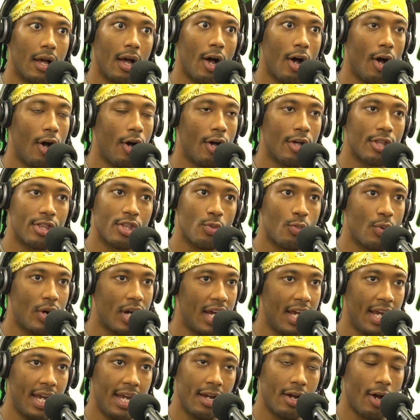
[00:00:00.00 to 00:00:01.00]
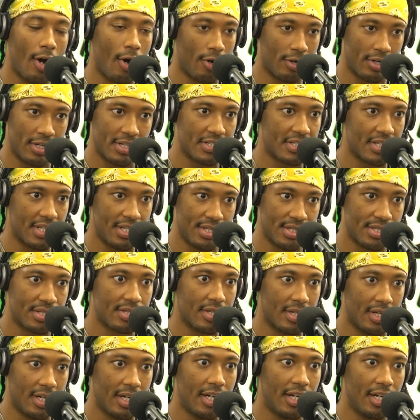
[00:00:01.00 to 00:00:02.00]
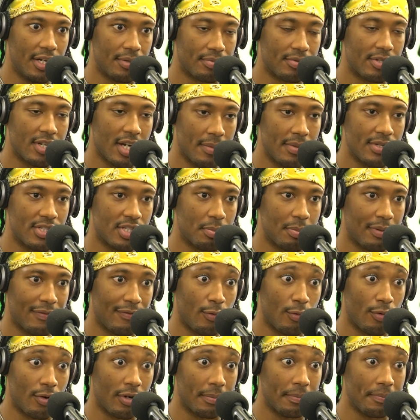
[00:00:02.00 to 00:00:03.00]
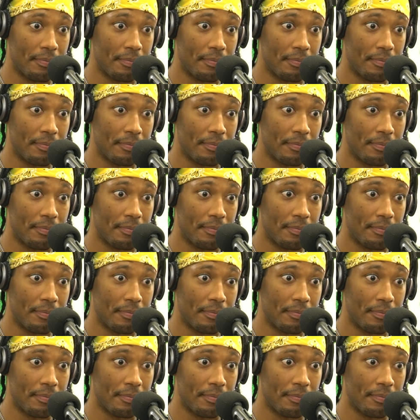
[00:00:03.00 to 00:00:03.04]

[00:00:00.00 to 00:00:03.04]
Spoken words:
all the way artists coming to perform.